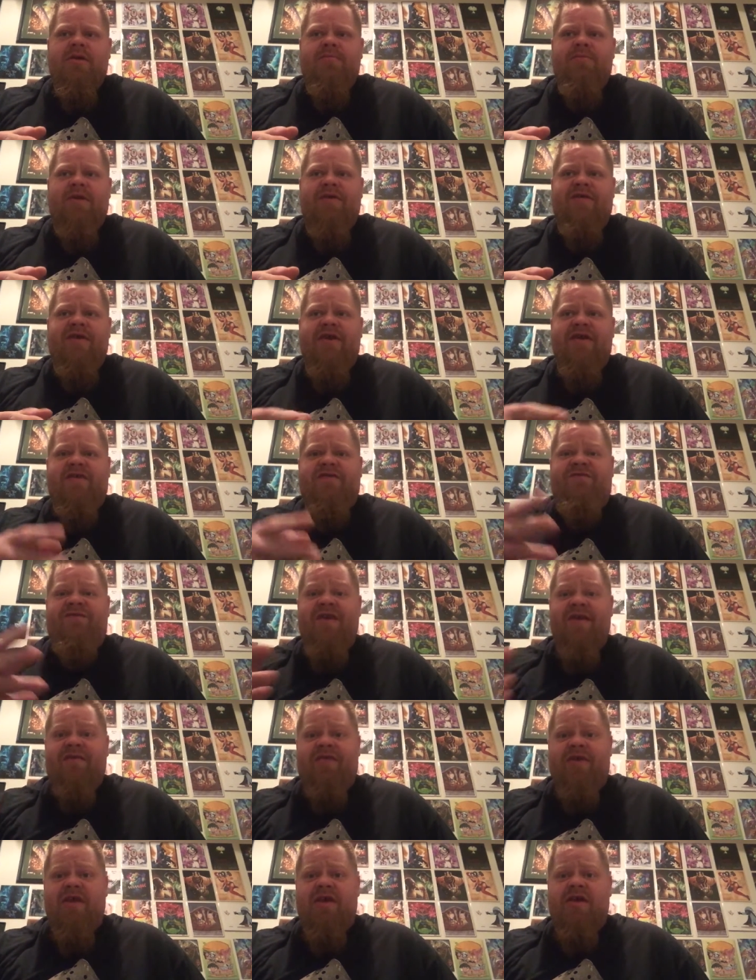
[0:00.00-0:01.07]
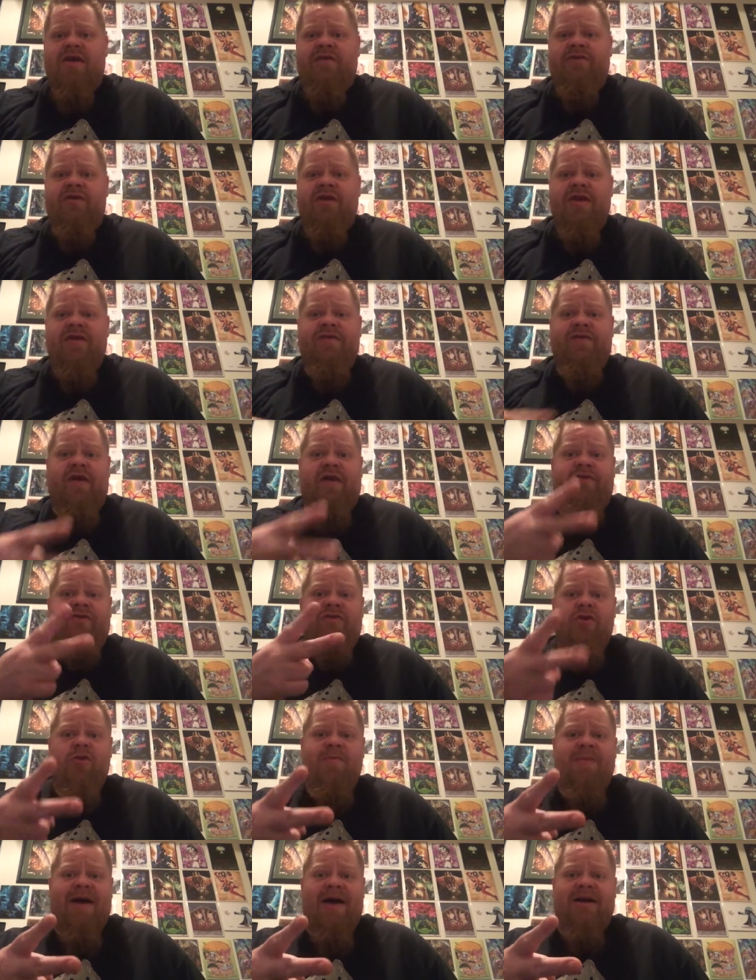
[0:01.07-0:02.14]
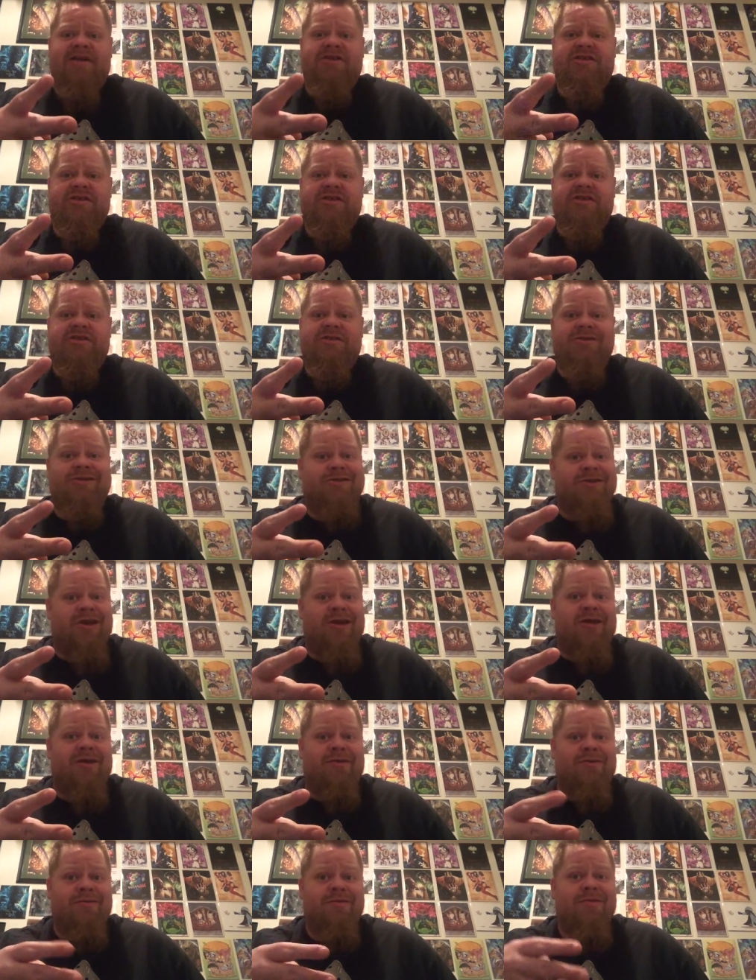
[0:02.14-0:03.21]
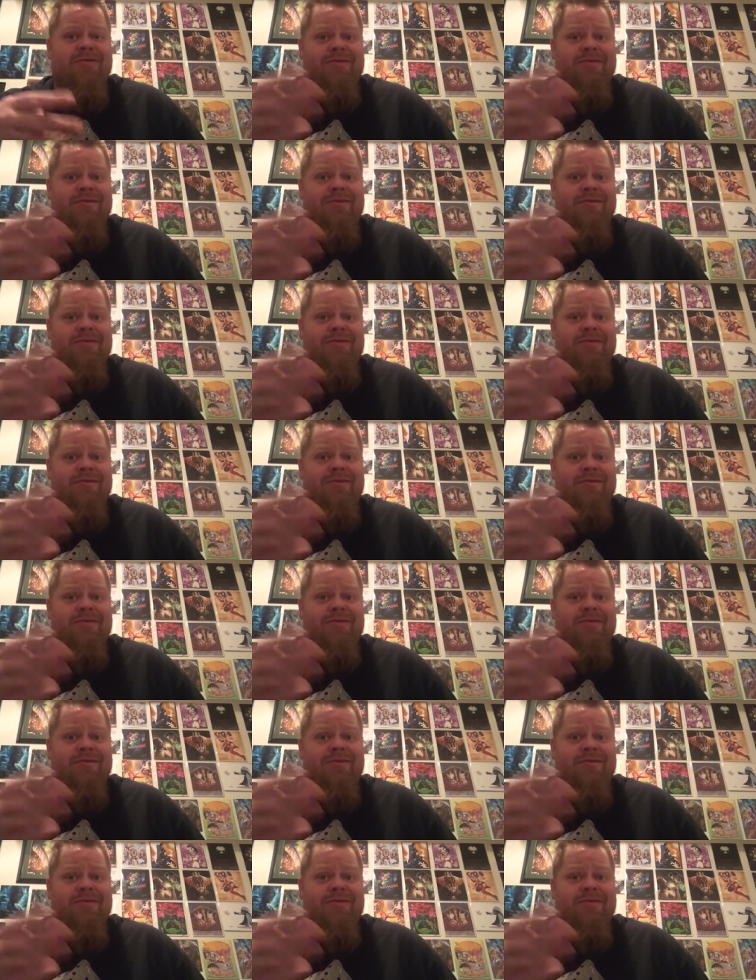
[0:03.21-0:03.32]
But if he hits 50, he's going to give out two boxes. So,